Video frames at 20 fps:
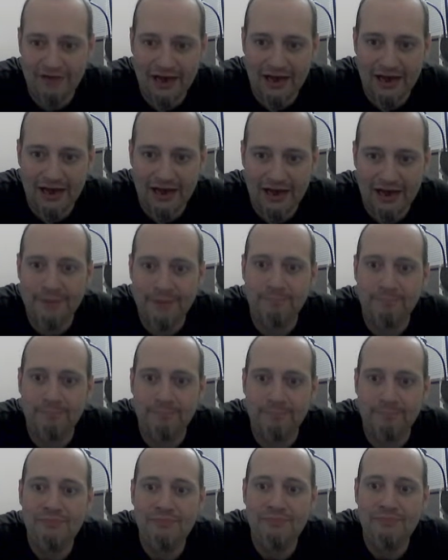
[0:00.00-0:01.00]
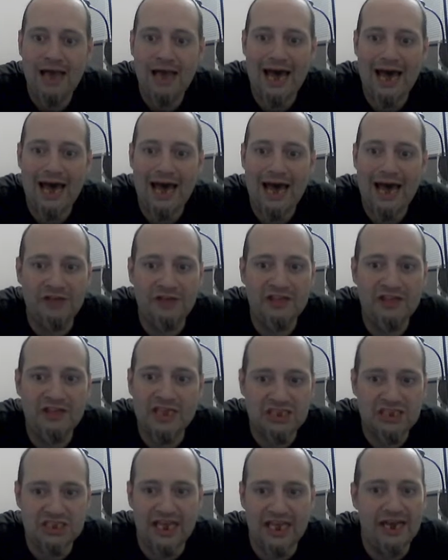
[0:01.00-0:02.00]
I don't think this
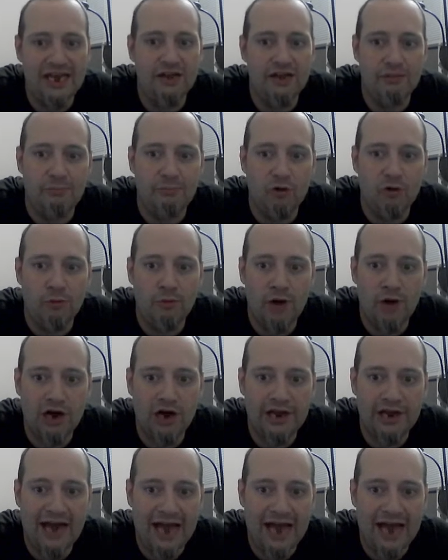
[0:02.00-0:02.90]
is the end of the bull market.